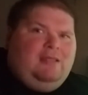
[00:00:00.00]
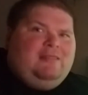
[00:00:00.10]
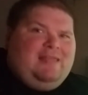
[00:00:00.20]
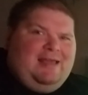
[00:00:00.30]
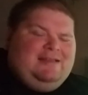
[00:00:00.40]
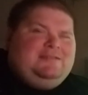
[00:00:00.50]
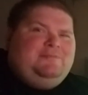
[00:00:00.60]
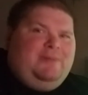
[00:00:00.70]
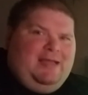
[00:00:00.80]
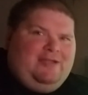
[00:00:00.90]
That is
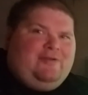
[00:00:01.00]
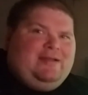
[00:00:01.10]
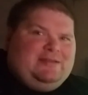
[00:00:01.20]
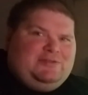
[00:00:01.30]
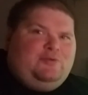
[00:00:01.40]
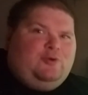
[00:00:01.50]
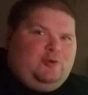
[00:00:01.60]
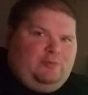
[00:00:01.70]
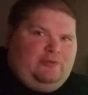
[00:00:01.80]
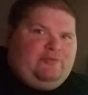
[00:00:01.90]
my greatest horror
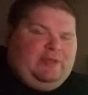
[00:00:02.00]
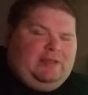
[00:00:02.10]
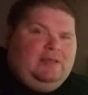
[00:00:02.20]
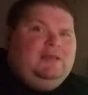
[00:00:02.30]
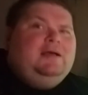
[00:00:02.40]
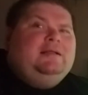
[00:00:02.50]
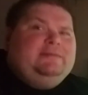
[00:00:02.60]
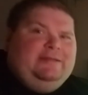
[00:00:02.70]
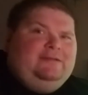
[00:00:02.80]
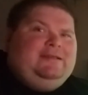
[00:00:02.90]
movie. A
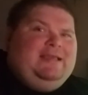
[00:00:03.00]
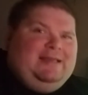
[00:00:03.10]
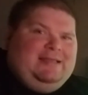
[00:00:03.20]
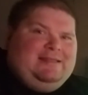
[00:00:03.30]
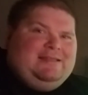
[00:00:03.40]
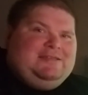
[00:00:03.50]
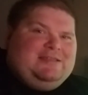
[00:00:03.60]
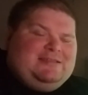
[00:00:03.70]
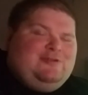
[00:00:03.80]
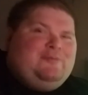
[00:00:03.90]
little kitty that
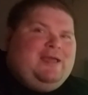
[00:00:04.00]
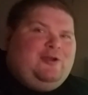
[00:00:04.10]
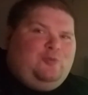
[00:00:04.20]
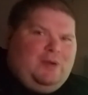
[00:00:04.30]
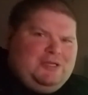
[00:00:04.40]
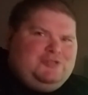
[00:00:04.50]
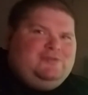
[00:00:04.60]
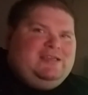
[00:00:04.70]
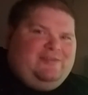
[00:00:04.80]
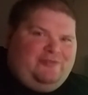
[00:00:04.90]
just no matter what you
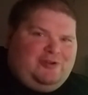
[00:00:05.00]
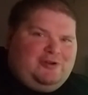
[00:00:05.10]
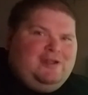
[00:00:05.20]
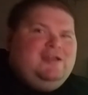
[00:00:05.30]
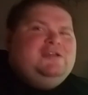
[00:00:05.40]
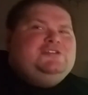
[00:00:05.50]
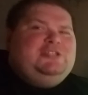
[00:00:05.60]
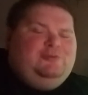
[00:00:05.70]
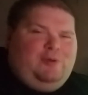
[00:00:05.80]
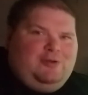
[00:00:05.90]
give her,
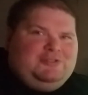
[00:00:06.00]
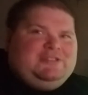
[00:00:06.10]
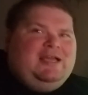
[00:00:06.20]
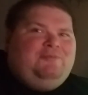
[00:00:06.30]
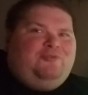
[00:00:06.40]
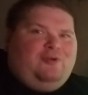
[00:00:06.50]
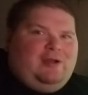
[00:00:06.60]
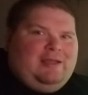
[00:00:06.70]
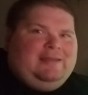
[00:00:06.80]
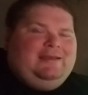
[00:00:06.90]
she won't stop
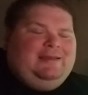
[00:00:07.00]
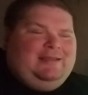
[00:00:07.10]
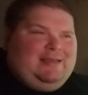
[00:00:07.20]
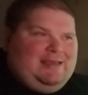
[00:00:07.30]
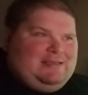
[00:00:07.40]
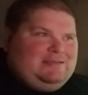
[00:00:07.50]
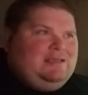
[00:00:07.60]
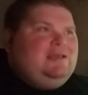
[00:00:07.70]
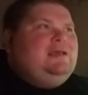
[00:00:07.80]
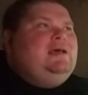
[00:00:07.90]
crying. In any case,
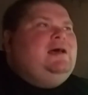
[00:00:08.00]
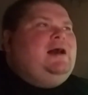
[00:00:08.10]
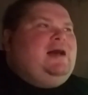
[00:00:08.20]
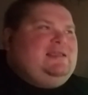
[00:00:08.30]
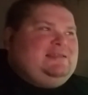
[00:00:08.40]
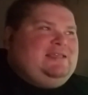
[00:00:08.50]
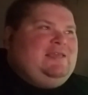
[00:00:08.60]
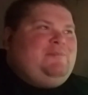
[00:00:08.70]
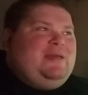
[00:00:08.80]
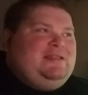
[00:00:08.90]
I say
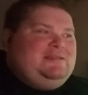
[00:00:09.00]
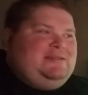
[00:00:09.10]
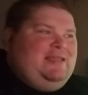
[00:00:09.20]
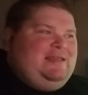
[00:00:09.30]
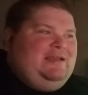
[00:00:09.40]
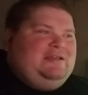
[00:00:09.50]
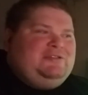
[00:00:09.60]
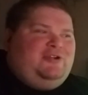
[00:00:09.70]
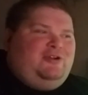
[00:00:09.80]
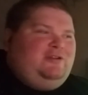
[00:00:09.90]
Penance Lane, it is
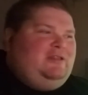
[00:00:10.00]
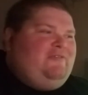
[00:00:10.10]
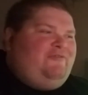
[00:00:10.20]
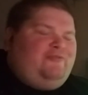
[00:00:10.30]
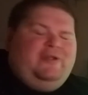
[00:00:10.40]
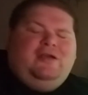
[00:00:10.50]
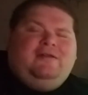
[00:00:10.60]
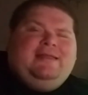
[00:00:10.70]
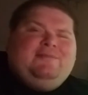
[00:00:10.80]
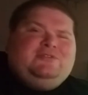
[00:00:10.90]
currently free
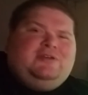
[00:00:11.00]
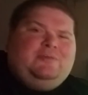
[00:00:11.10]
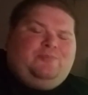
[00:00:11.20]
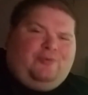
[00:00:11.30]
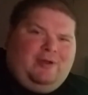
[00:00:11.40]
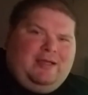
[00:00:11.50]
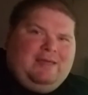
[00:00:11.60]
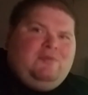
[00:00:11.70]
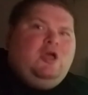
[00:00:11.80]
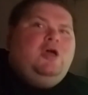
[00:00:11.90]
on Amazon
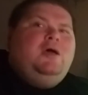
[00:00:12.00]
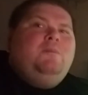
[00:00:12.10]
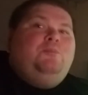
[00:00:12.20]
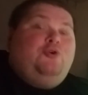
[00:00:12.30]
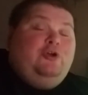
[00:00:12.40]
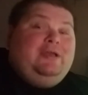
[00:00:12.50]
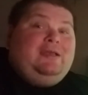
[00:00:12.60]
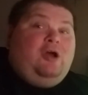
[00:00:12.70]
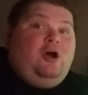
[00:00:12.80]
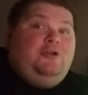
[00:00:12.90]
Prime. Put it
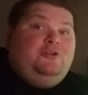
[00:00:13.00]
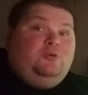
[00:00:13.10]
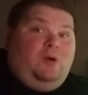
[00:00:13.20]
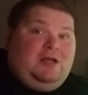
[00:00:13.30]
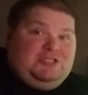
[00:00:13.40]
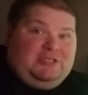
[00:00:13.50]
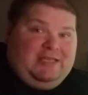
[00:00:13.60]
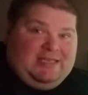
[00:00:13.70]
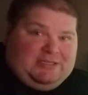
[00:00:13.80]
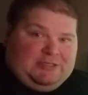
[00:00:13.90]
on your watch
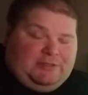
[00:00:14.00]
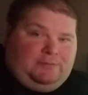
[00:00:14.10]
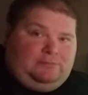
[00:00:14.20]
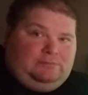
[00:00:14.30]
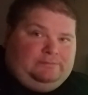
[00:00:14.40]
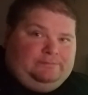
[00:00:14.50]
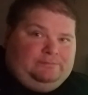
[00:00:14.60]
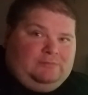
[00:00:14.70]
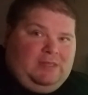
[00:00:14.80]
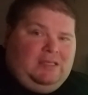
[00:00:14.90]
list.
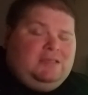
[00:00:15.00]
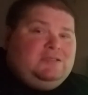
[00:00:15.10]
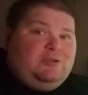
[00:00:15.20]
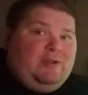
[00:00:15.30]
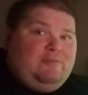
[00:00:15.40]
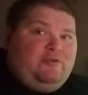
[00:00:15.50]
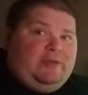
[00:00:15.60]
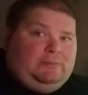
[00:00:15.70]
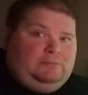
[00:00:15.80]
It's a great movie.